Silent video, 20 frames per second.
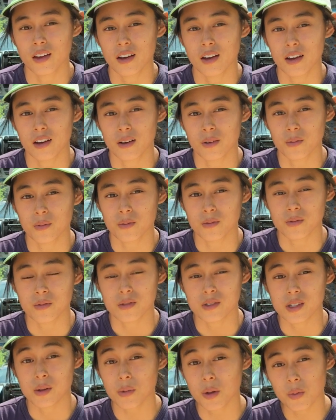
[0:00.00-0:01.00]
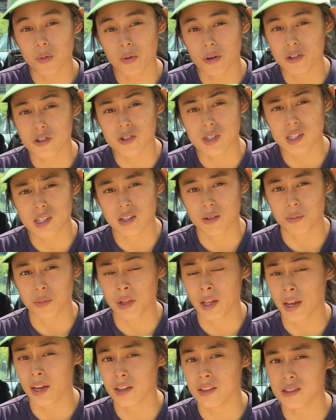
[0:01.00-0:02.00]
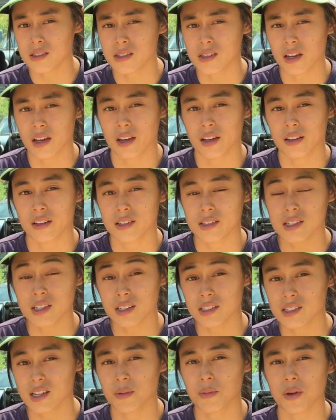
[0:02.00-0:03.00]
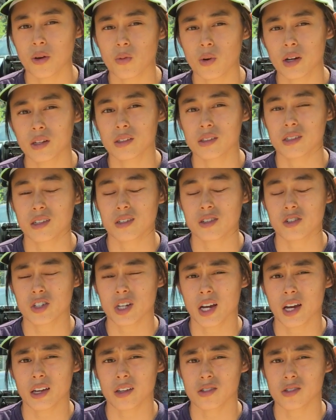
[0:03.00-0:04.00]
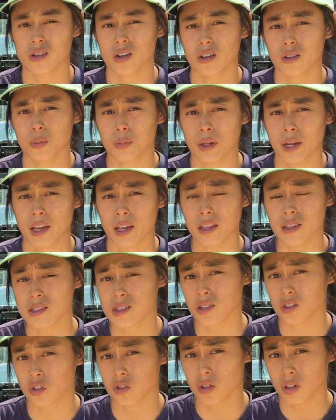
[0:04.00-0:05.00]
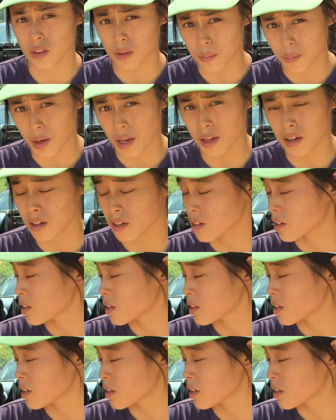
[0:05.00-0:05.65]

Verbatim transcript: Um, some people were interested in plans and it's going to take me a while to digitize all the plans including the bed,